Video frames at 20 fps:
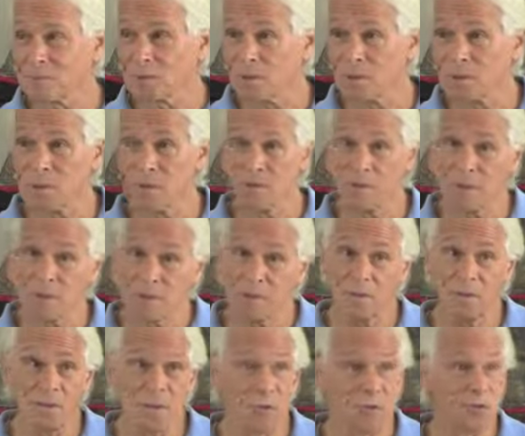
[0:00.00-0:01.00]

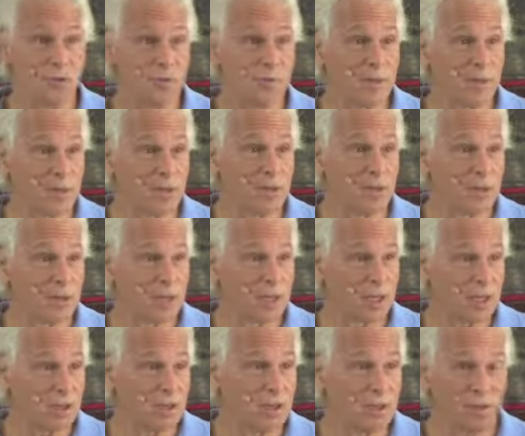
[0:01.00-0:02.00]
then you can make a good
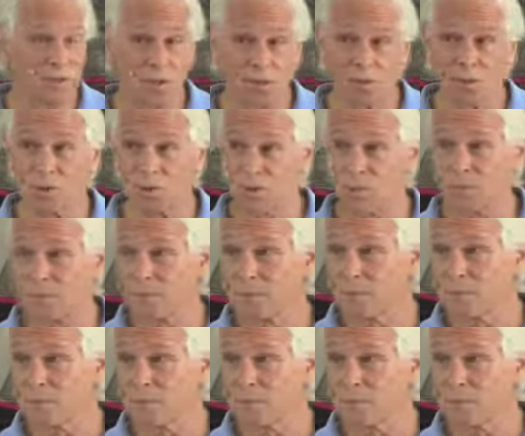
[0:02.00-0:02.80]
case that they're you.